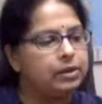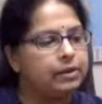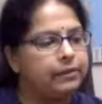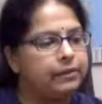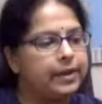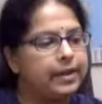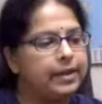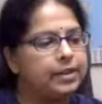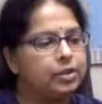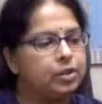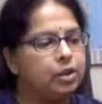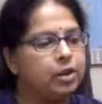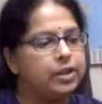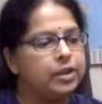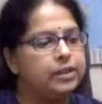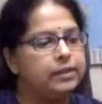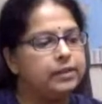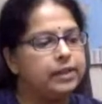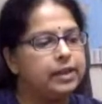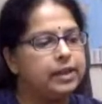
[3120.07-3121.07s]
of the phase
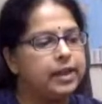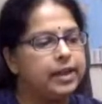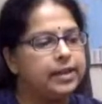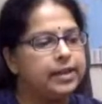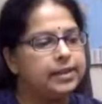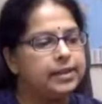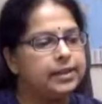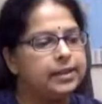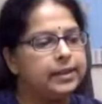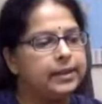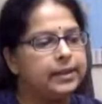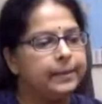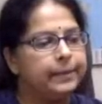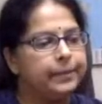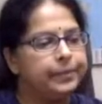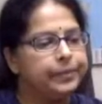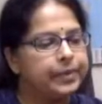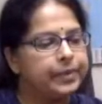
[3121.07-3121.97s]
noise of the laser,